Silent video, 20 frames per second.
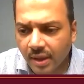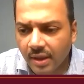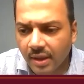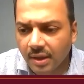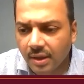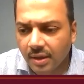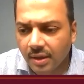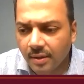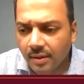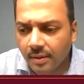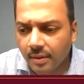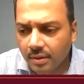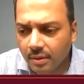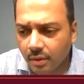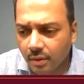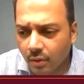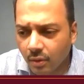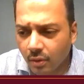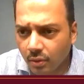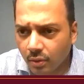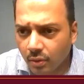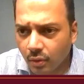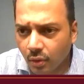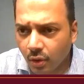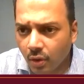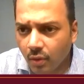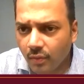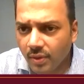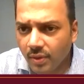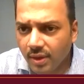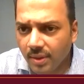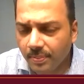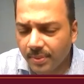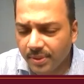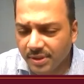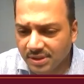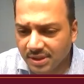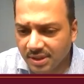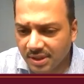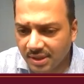You all will
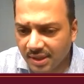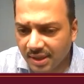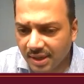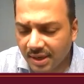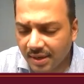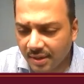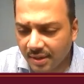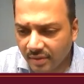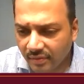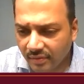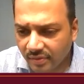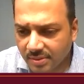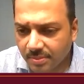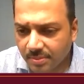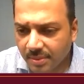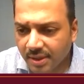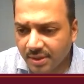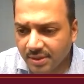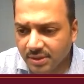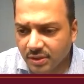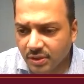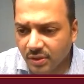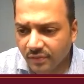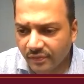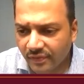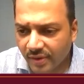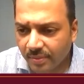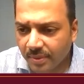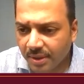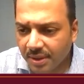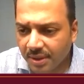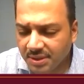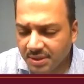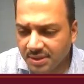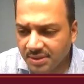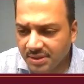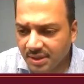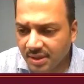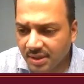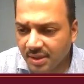appreciate that investment managers or fund
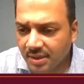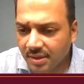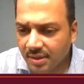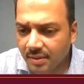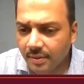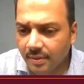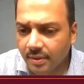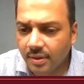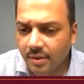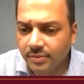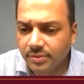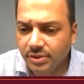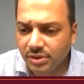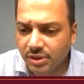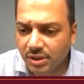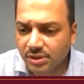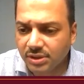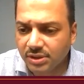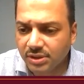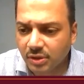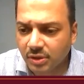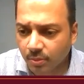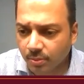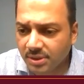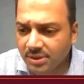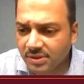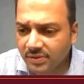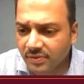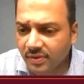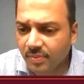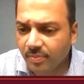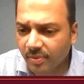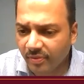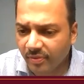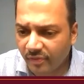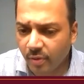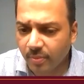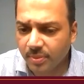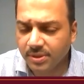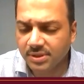managers are judged on the basis of their
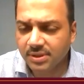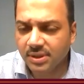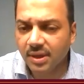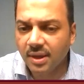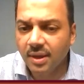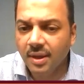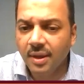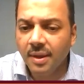performance.